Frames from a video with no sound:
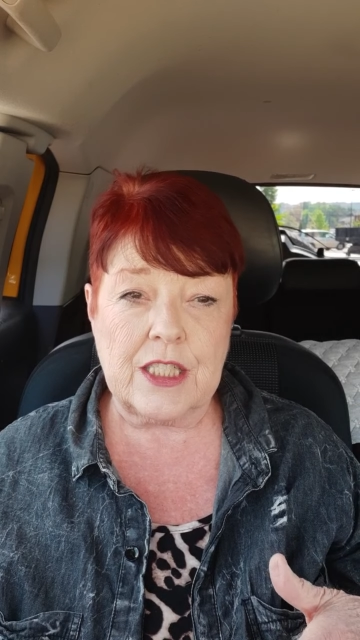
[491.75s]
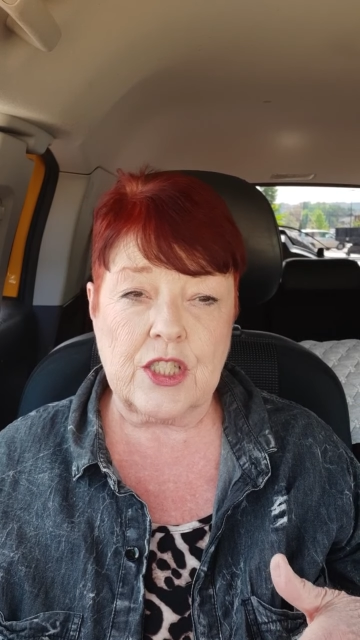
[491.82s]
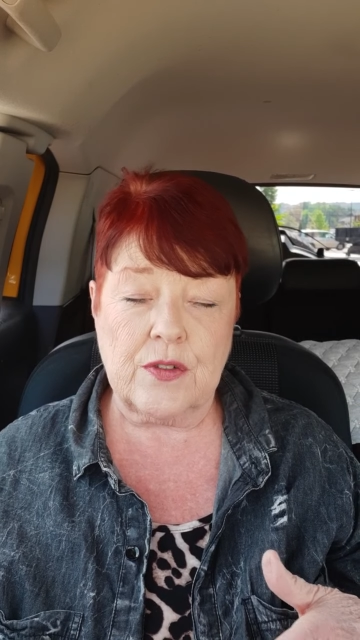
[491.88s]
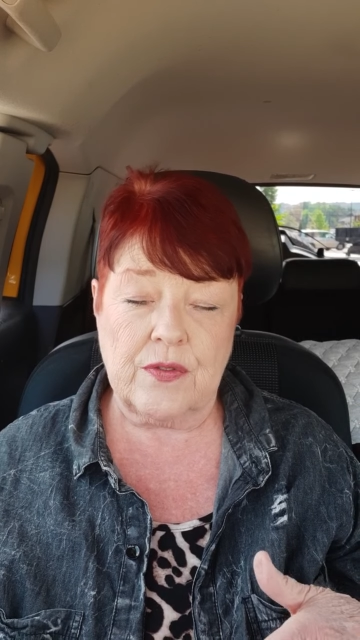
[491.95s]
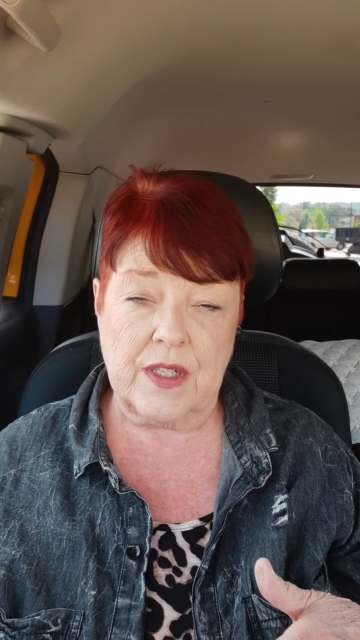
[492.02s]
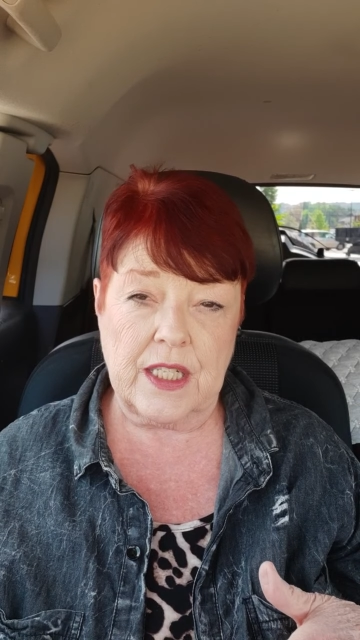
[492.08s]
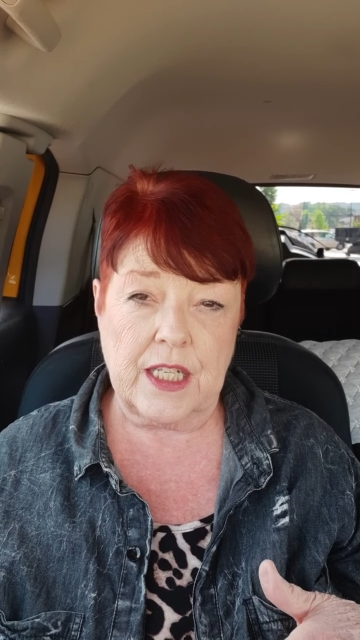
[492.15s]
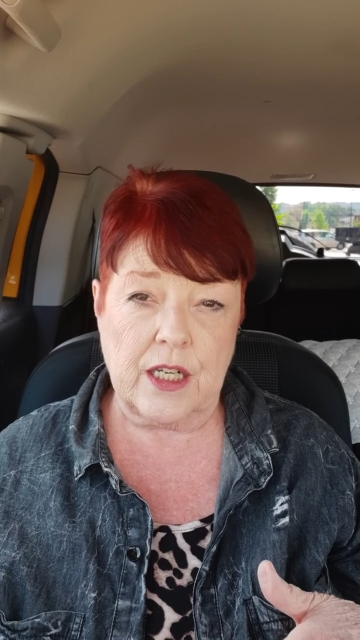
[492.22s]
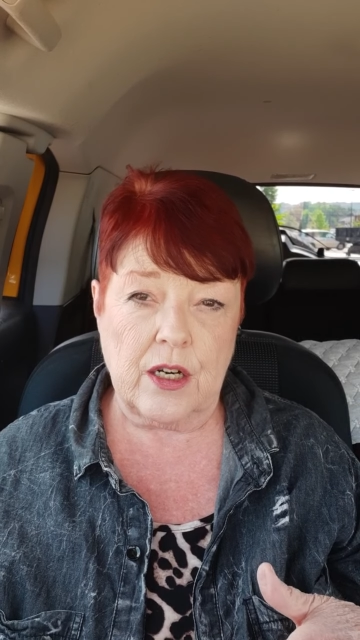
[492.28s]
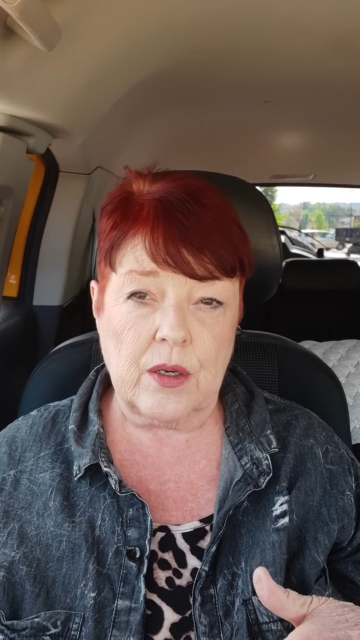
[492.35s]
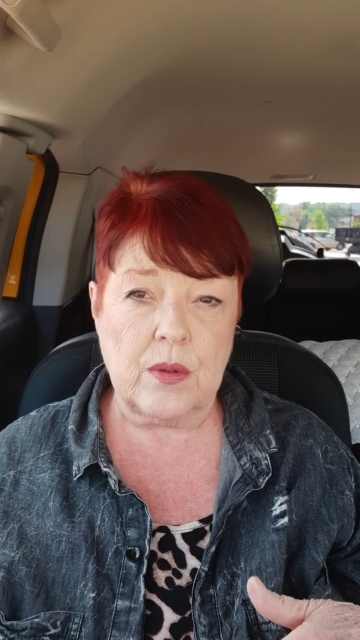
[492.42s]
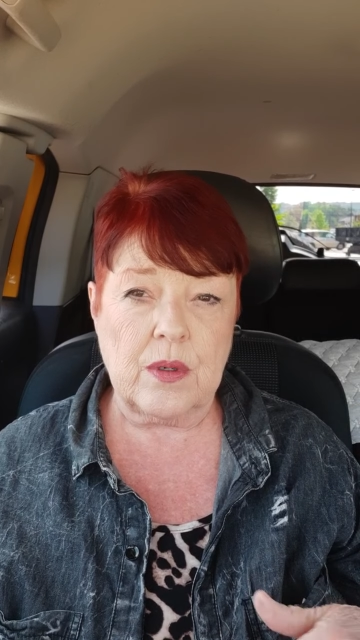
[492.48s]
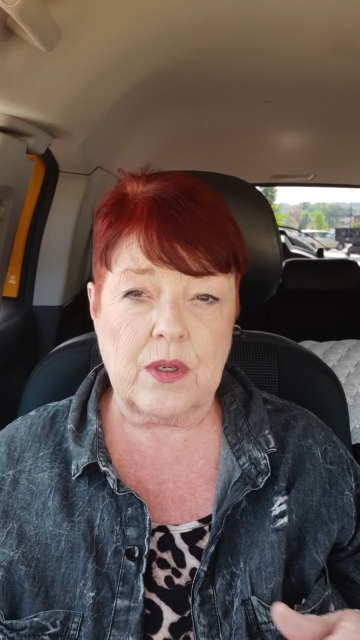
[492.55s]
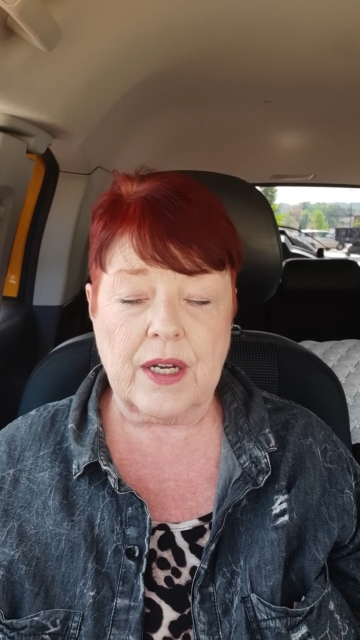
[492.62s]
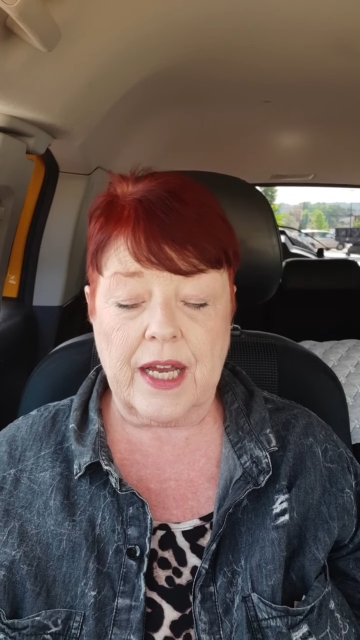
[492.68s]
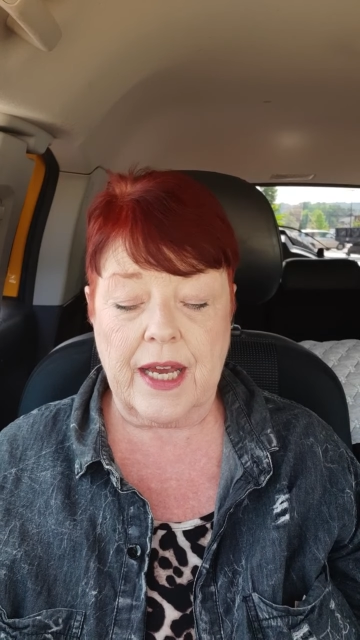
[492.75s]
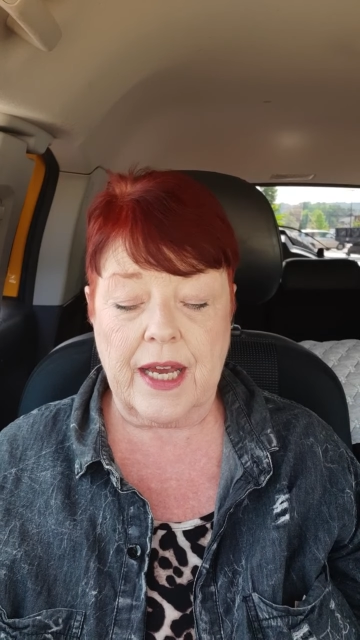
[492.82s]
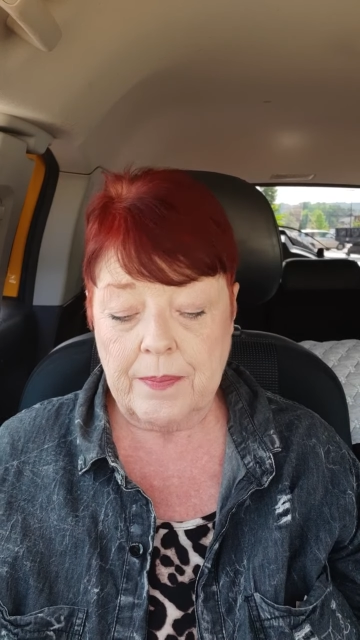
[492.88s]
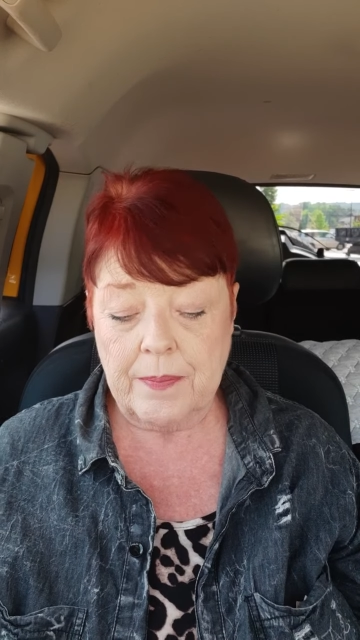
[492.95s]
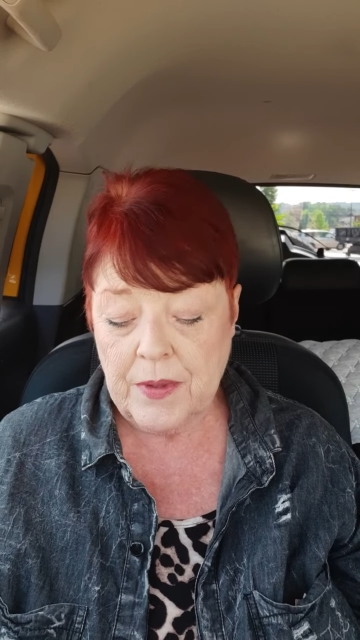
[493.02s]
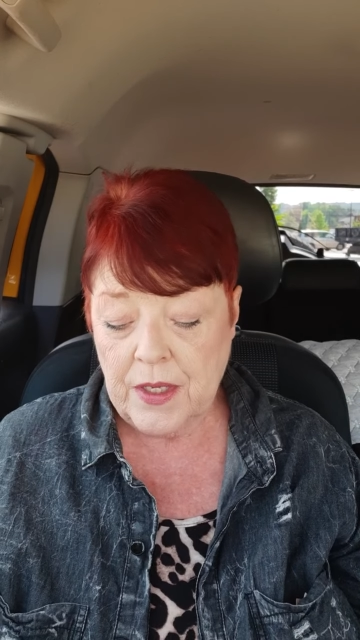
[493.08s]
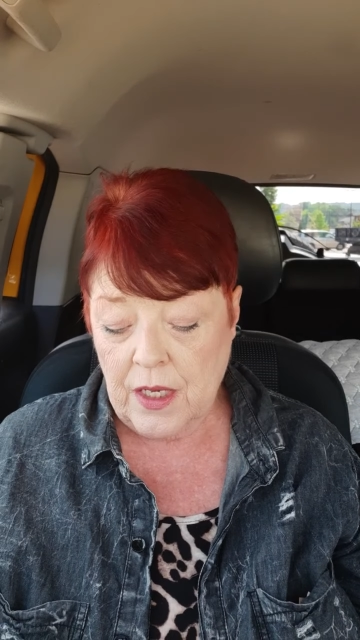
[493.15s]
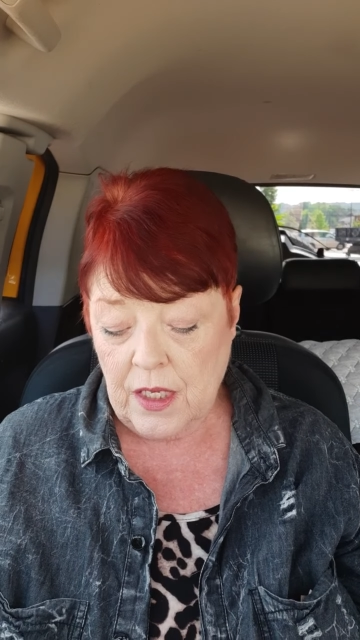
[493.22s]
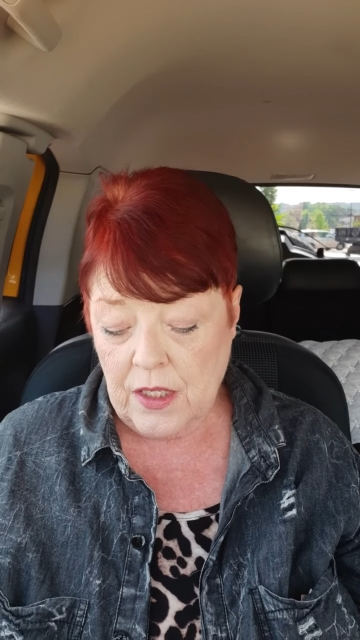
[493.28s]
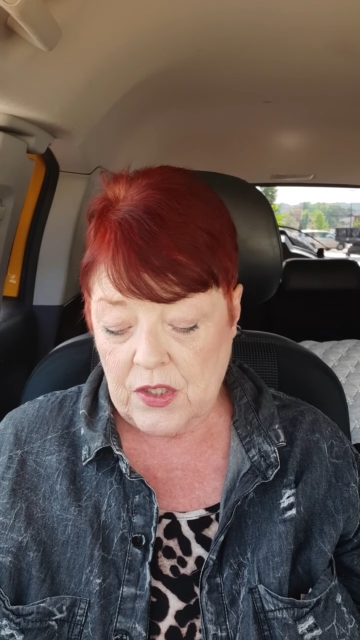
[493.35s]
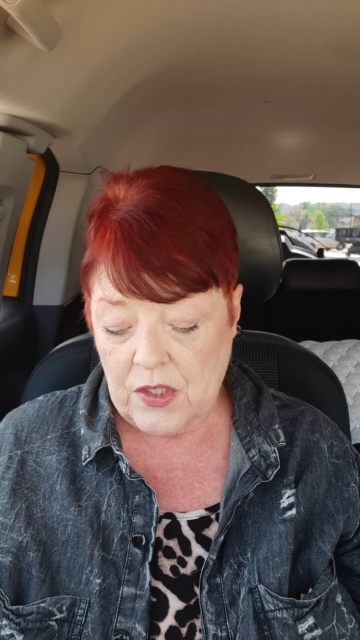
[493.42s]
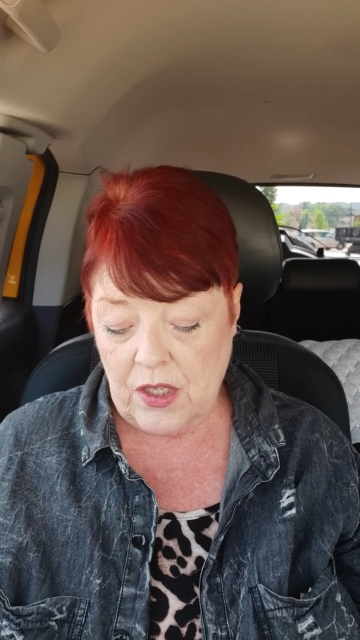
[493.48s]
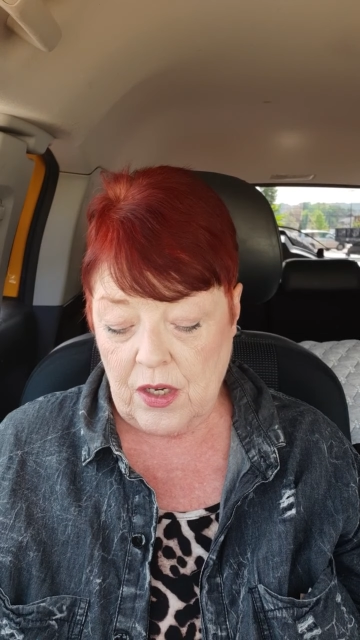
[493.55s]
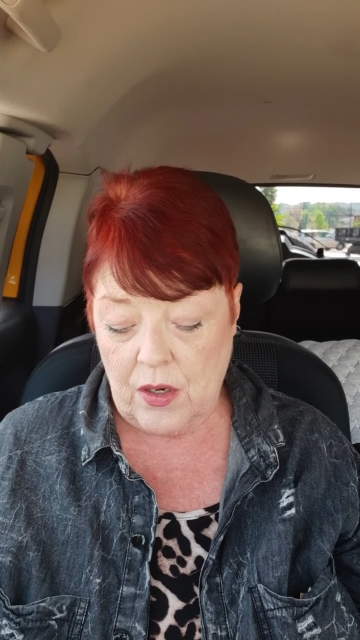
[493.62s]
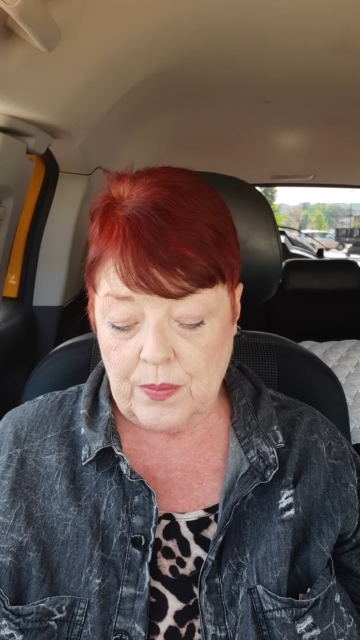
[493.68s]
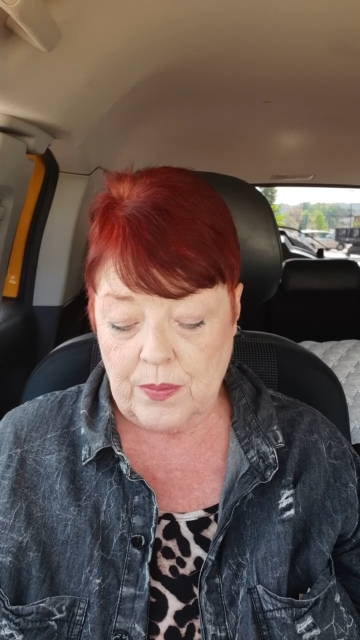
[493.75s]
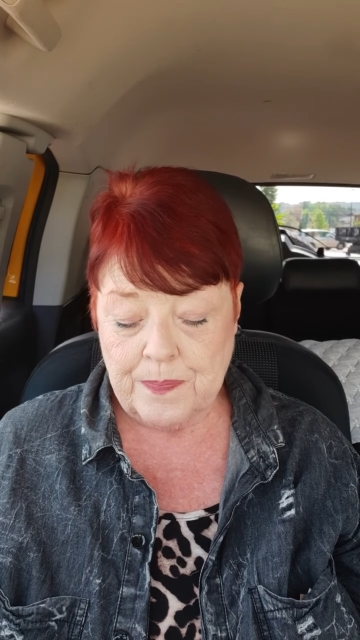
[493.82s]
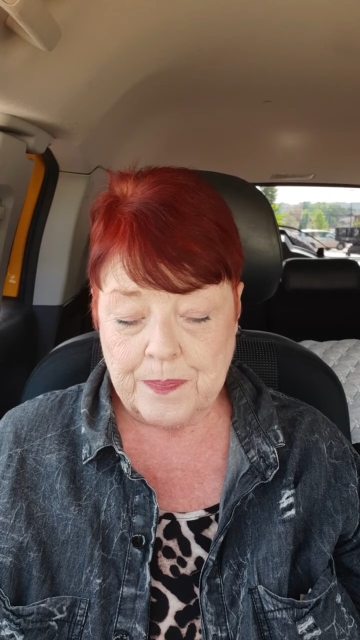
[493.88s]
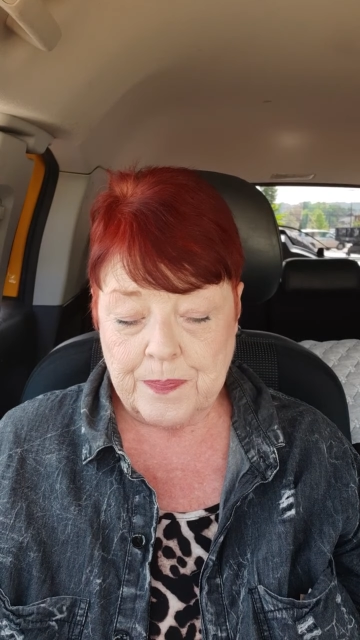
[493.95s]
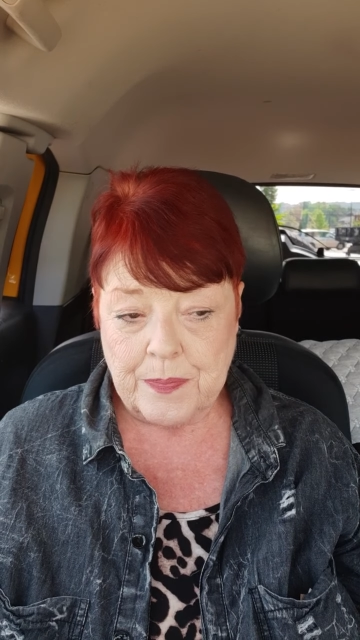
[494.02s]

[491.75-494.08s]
each video, okay? So